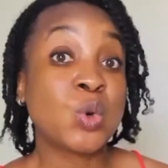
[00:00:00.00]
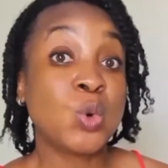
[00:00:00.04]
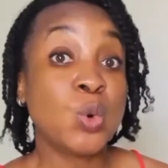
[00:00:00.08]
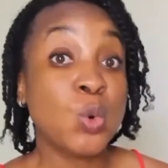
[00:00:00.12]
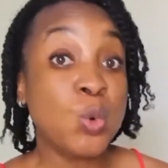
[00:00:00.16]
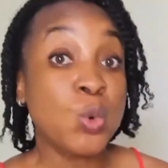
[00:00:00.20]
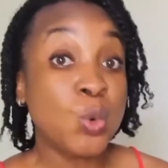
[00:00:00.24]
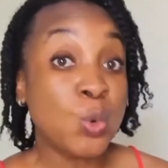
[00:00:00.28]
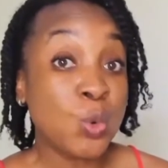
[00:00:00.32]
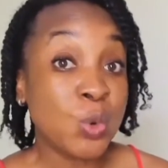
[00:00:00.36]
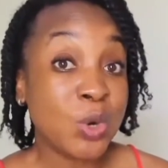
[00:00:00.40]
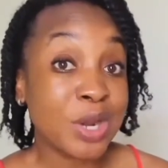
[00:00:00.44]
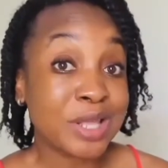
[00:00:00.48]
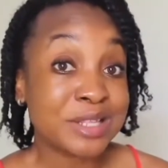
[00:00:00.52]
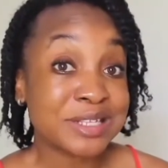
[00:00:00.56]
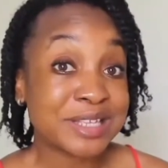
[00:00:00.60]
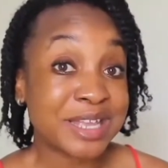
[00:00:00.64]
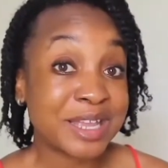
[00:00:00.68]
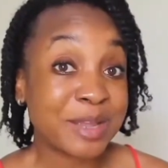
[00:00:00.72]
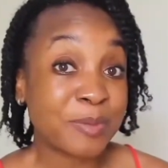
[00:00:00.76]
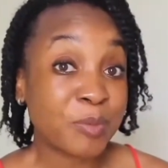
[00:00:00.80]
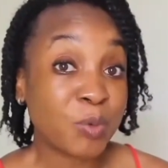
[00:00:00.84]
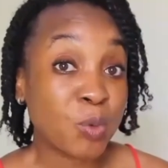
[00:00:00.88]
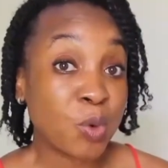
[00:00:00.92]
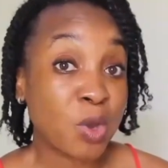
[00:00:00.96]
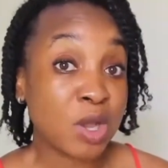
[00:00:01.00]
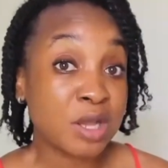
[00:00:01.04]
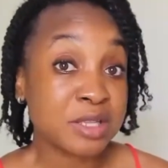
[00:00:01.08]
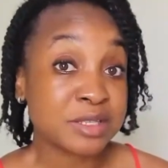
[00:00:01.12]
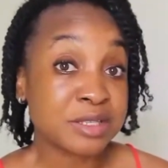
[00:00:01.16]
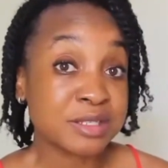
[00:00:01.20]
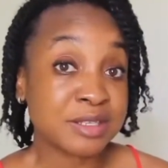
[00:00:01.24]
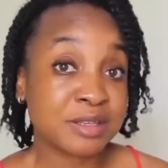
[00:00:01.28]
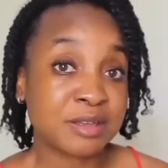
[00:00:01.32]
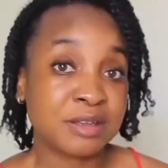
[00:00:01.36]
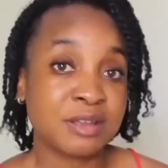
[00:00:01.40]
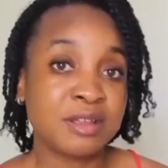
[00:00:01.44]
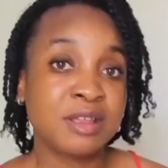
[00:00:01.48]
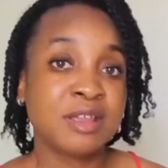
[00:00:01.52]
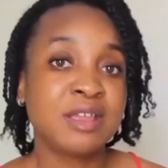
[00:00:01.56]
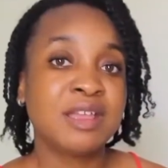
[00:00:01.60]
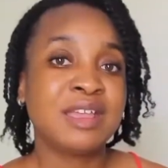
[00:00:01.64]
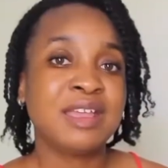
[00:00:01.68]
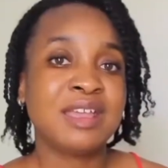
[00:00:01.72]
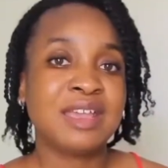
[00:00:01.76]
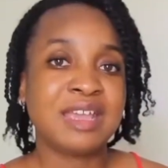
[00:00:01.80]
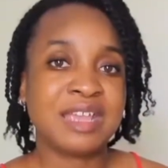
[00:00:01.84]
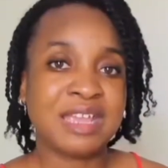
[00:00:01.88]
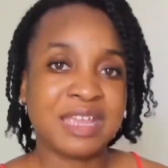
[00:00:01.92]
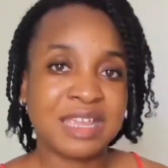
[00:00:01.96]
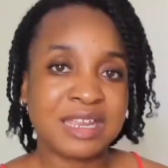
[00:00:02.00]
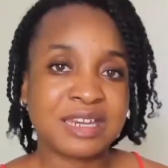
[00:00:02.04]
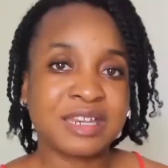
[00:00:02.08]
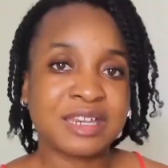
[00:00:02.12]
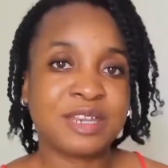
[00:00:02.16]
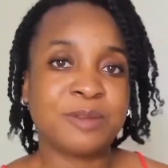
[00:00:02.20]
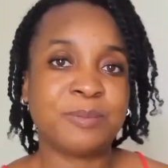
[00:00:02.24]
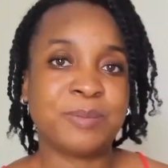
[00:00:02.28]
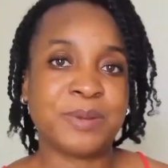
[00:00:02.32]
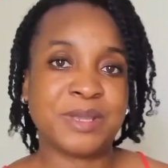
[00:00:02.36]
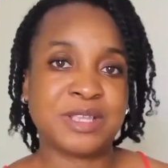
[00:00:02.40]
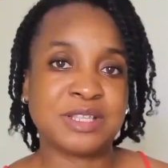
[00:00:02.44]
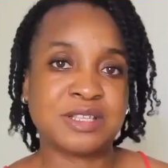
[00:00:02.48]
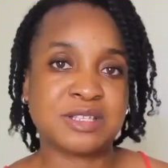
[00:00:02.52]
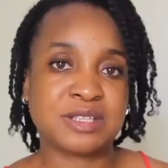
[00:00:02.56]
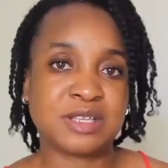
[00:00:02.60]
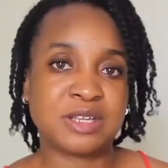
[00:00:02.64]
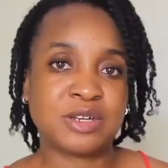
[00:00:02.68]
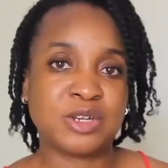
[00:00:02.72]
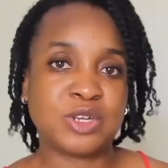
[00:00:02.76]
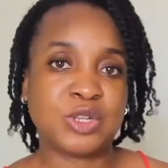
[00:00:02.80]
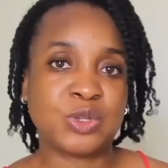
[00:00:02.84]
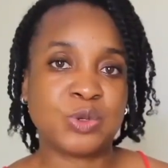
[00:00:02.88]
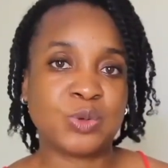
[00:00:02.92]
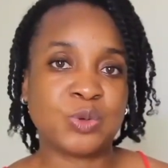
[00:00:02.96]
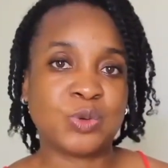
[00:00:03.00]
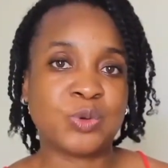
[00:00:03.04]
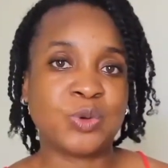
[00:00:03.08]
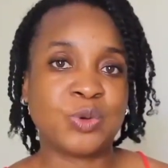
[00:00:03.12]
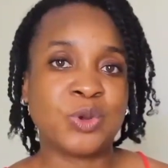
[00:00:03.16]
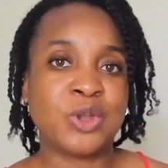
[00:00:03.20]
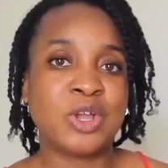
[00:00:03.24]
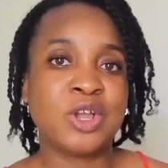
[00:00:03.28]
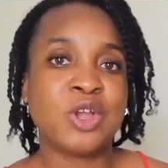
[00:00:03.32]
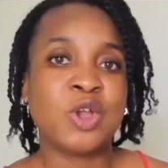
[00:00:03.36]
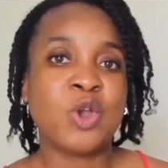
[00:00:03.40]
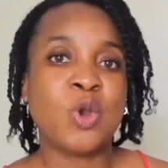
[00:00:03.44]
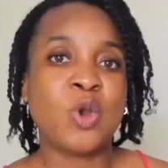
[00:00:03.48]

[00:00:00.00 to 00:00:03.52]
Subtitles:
cooler type water, it depends on you.